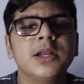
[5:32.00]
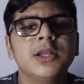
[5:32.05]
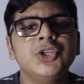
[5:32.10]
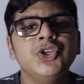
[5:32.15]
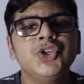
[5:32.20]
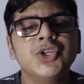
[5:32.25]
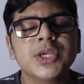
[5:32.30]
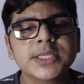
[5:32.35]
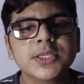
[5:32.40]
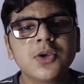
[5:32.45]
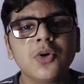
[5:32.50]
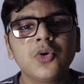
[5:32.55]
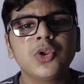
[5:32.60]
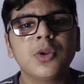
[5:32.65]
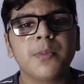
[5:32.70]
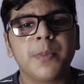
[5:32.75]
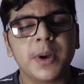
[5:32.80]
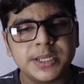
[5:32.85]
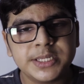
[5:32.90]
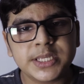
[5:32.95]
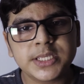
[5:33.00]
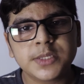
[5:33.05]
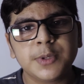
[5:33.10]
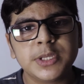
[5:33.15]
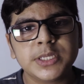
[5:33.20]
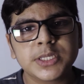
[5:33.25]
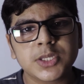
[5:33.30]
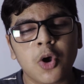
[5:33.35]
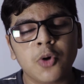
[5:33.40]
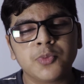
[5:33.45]
just go to the
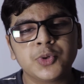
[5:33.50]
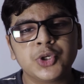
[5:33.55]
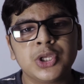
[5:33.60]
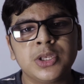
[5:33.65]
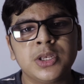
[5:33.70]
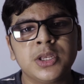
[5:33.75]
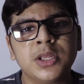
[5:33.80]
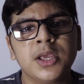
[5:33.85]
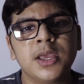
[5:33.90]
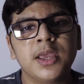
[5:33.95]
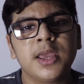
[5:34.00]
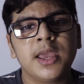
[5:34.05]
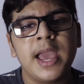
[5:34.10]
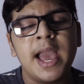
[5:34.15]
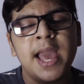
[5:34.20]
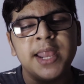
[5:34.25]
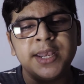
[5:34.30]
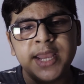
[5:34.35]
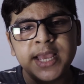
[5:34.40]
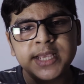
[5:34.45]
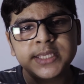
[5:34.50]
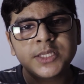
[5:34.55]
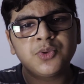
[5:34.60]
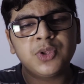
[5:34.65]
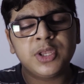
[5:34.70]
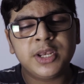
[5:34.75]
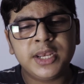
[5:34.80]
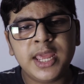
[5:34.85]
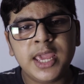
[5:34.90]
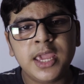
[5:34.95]
participants option, and next to
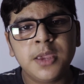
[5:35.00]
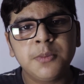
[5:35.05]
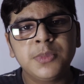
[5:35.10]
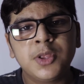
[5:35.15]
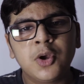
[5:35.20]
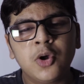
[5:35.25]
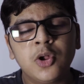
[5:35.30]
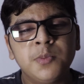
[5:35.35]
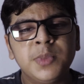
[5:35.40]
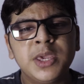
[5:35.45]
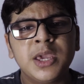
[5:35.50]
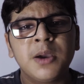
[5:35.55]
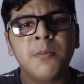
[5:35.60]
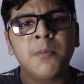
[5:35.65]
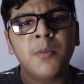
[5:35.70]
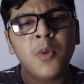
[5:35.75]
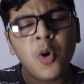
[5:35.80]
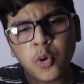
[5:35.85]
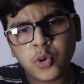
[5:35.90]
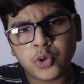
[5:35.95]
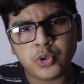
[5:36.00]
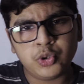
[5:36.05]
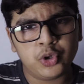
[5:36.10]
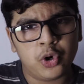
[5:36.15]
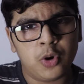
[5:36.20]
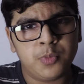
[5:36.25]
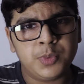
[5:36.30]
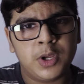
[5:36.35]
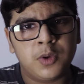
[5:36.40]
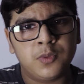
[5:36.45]
the name there will be a more
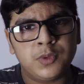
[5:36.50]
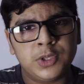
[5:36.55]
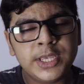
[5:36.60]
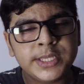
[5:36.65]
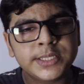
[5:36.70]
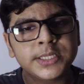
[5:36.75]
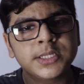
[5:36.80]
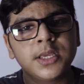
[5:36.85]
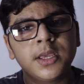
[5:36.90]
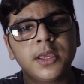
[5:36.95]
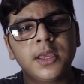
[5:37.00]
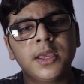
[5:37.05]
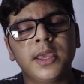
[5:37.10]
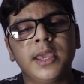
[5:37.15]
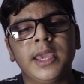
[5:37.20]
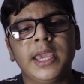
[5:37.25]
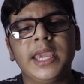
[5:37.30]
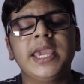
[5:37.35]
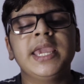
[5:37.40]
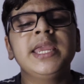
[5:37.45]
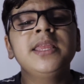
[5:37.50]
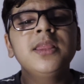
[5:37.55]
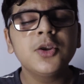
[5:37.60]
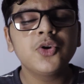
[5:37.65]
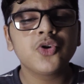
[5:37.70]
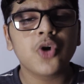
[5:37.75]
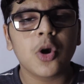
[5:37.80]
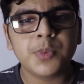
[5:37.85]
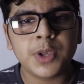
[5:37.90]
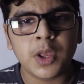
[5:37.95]
drop-down list. In the
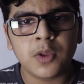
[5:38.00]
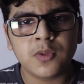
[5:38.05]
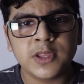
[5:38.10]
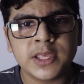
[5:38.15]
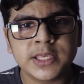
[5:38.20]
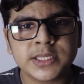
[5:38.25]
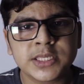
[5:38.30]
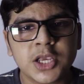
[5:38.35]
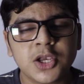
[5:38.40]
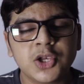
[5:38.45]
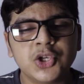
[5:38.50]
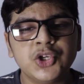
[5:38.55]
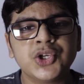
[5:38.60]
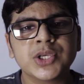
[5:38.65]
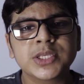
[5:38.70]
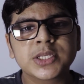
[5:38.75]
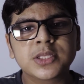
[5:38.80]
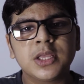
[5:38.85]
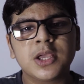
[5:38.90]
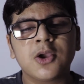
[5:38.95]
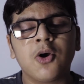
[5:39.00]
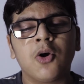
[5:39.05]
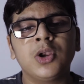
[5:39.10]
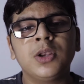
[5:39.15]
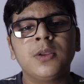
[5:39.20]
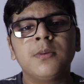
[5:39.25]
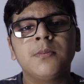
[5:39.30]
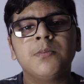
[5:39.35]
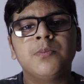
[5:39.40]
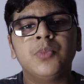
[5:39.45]
drop-down list, just click
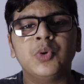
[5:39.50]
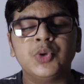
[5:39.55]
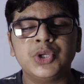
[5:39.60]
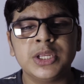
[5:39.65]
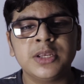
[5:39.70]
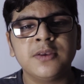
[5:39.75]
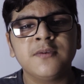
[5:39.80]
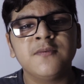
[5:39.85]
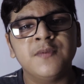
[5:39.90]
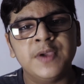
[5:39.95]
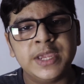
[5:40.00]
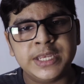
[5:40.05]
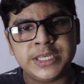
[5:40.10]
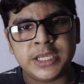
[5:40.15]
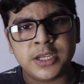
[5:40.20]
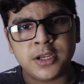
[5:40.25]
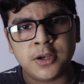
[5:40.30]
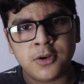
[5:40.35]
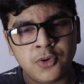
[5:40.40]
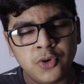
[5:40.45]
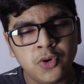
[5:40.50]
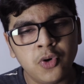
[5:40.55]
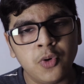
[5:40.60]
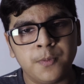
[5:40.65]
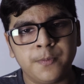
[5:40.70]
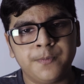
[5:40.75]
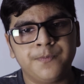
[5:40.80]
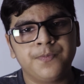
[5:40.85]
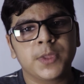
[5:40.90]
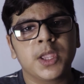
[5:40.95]
on Put in Waiting
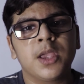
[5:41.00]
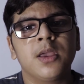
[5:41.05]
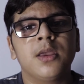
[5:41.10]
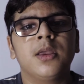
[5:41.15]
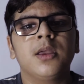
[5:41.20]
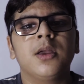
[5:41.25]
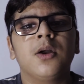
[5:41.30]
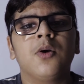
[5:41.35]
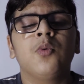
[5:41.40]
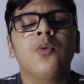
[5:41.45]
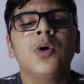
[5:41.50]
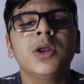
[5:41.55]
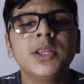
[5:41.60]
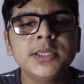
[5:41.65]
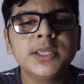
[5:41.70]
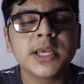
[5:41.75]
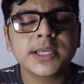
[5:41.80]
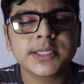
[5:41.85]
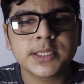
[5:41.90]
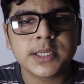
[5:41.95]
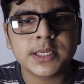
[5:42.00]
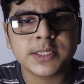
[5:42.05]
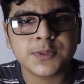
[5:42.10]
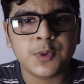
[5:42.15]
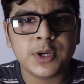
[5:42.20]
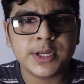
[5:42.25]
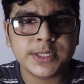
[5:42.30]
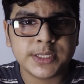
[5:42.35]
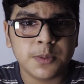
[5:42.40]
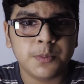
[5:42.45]
Room. What it does is
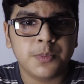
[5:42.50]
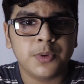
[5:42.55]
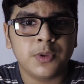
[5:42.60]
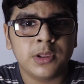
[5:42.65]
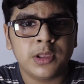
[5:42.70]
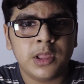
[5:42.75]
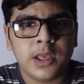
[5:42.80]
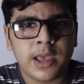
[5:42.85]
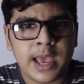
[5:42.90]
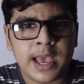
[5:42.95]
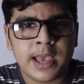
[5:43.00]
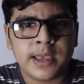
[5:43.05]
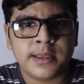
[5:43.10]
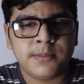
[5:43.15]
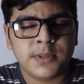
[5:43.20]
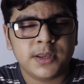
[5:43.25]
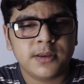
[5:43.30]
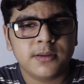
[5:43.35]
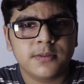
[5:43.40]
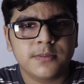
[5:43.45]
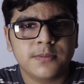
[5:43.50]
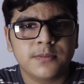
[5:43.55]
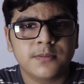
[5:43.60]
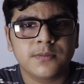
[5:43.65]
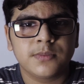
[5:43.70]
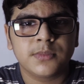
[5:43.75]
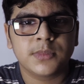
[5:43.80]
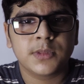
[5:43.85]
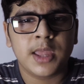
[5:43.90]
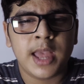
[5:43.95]
very simple, and
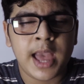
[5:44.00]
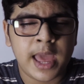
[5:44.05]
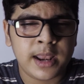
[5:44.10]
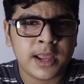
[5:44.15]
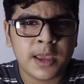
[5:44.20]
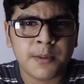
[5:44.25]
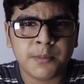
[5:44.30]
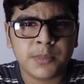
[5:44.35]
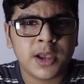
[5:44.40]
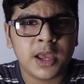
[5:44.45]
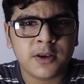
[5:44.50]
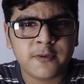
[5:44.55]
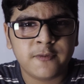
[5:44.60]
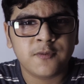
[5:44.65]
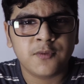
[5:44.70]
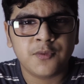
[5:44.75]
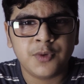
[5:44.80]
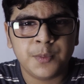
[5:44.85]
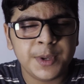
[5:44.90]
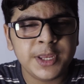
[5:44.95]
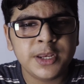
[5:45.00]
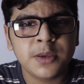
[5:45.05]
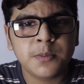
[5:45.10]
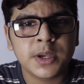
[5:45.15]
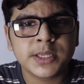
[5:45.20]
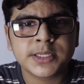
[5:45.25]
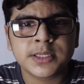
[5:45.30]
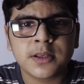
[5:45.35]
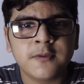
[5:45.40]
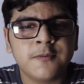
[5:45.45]
I'm kind of repeating
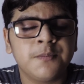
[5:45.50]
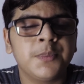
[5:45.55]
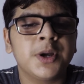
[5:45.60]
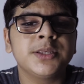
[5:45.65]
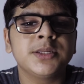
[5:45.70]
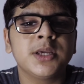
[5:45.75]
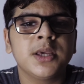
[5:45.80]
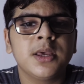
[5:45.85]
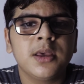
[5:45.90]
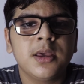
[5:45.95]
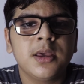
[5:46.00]
myself, but